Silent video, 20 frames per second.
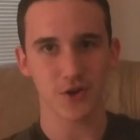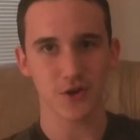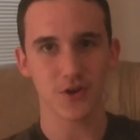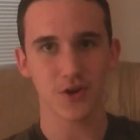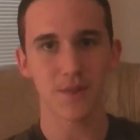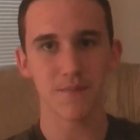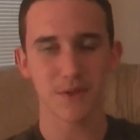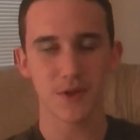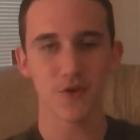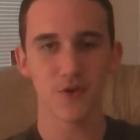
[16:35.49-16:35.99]

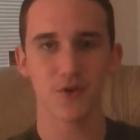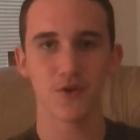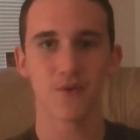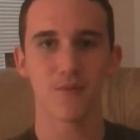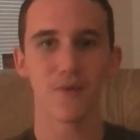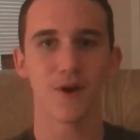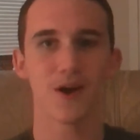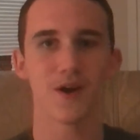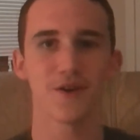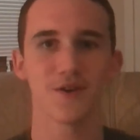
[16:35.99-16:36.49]
computer
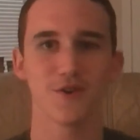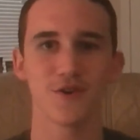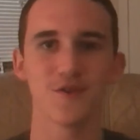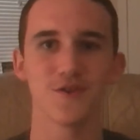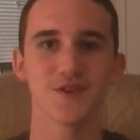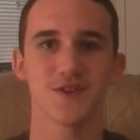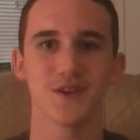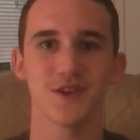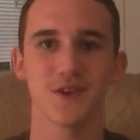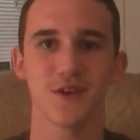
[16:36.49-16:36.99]

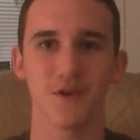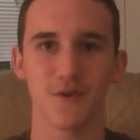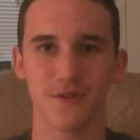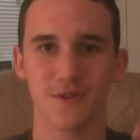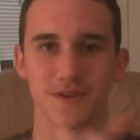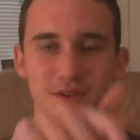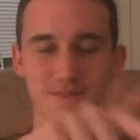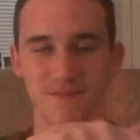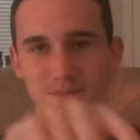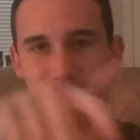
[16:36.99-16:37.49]
monitors and,
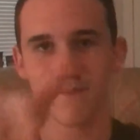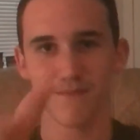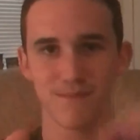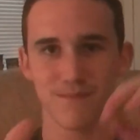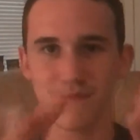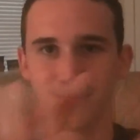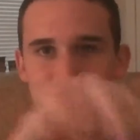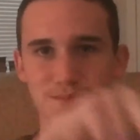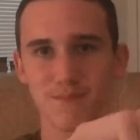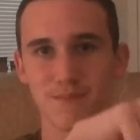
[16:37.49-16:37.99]
the
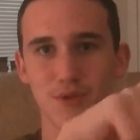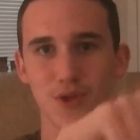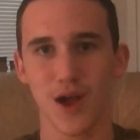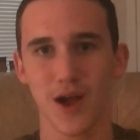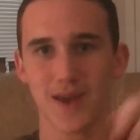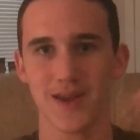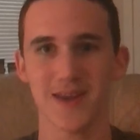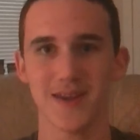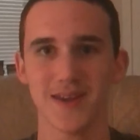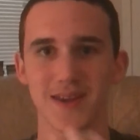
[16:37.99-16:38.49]

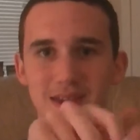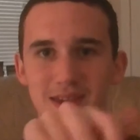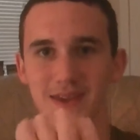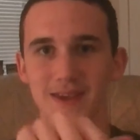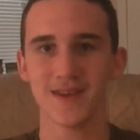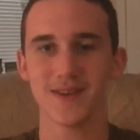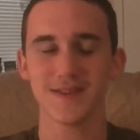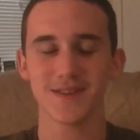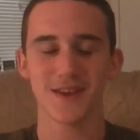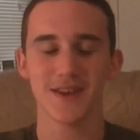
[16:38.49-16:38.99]
blocky
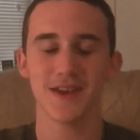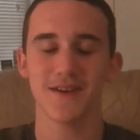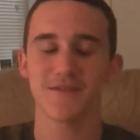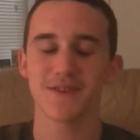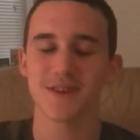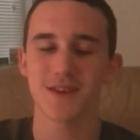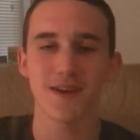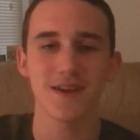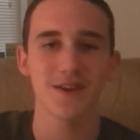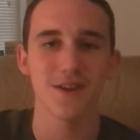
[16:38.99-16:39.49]
keys that you have to
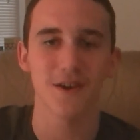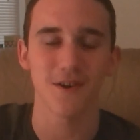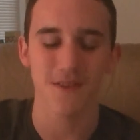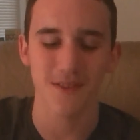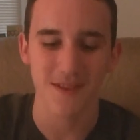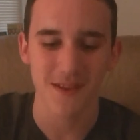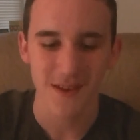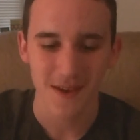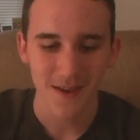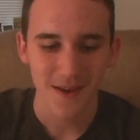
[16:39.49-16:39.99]
type,
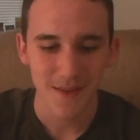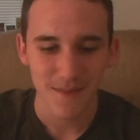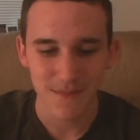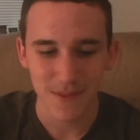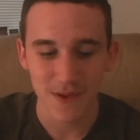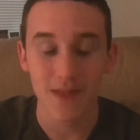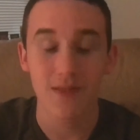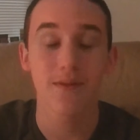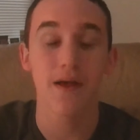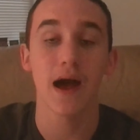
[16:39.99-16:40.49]

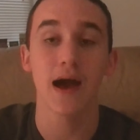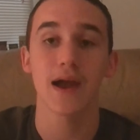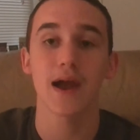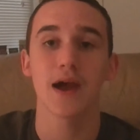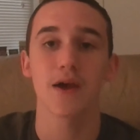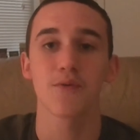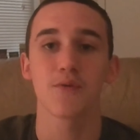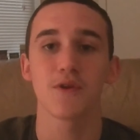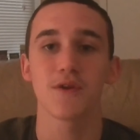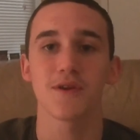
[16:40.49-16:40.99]
but
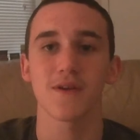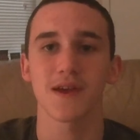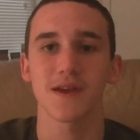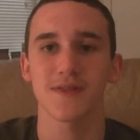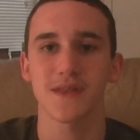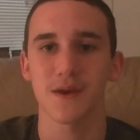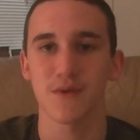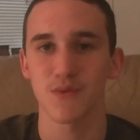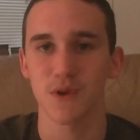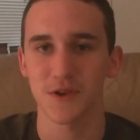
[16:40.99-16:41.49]
I really like
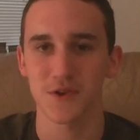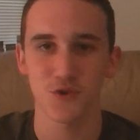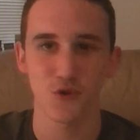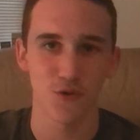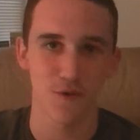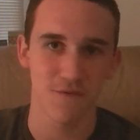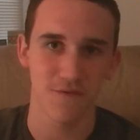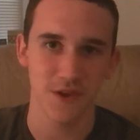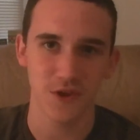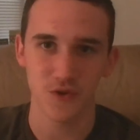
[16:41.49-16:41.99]
that retro
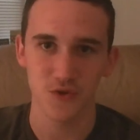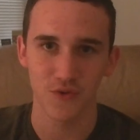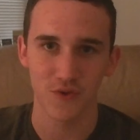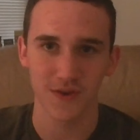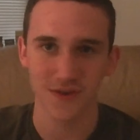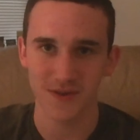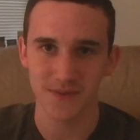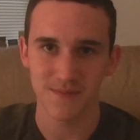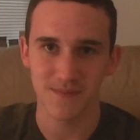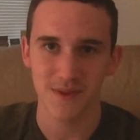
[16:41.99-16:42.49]

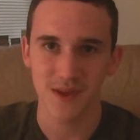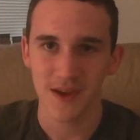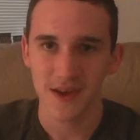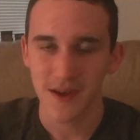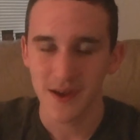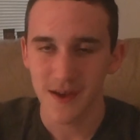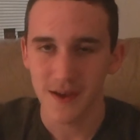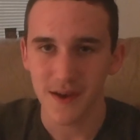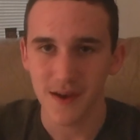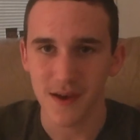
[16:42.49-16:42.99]
futurism
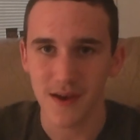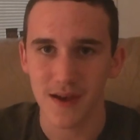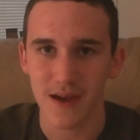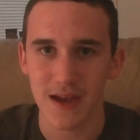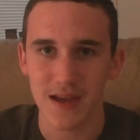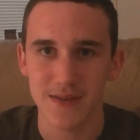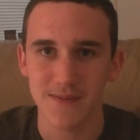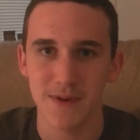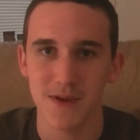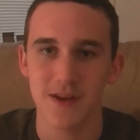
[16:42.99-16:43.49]

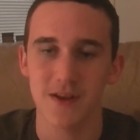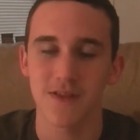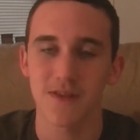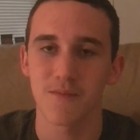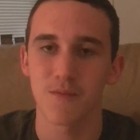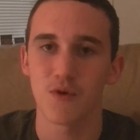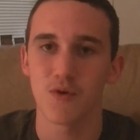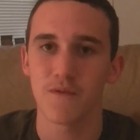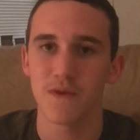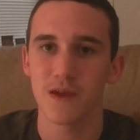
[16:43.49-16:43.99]
aspect of the
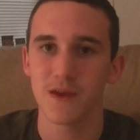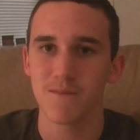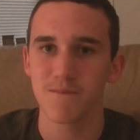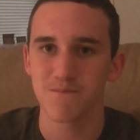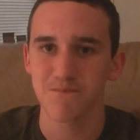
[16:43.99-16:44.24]
movie,